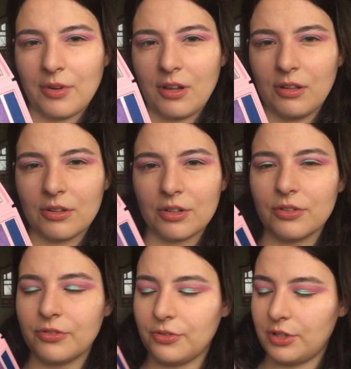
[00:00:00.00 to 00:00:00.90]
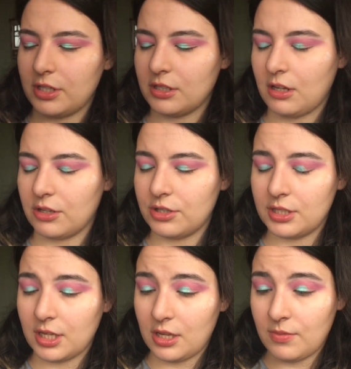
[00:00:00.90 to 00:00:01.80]
color for this color
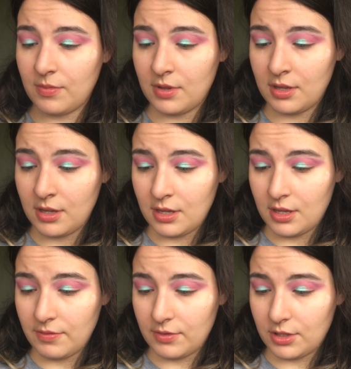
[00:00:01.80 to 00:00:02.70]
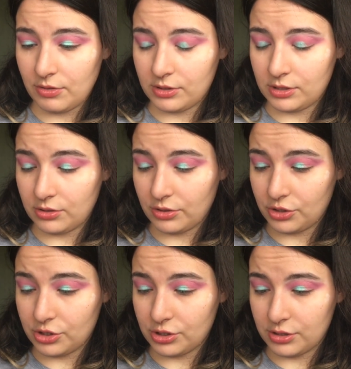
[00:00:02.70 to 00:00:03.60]
scheme and that's
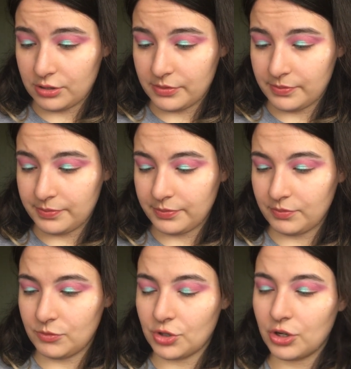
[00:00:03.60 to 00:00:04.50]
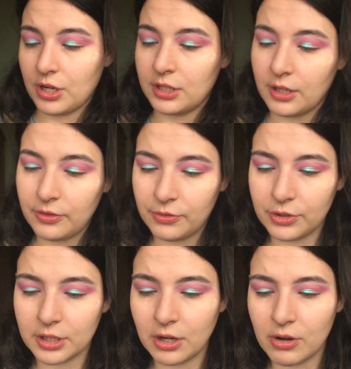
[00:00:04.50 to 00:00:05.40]
not um, dark enough for
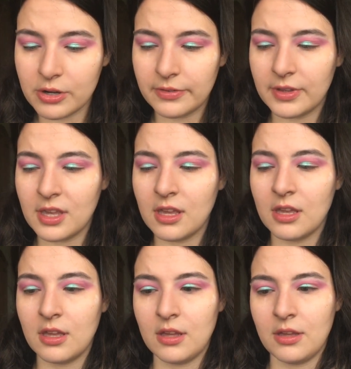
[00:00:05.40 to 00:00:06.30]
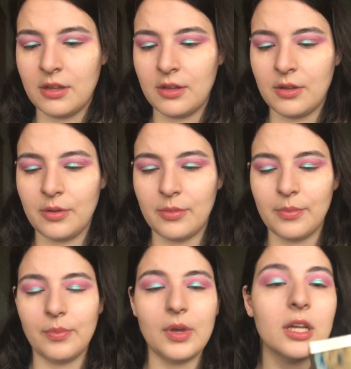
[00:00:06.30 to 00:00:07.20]
the RGB
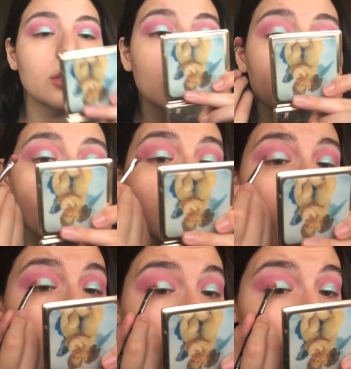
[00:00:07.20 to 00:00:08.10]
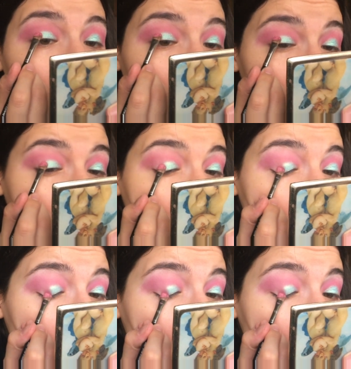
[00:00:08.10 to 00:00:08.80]
but we'll just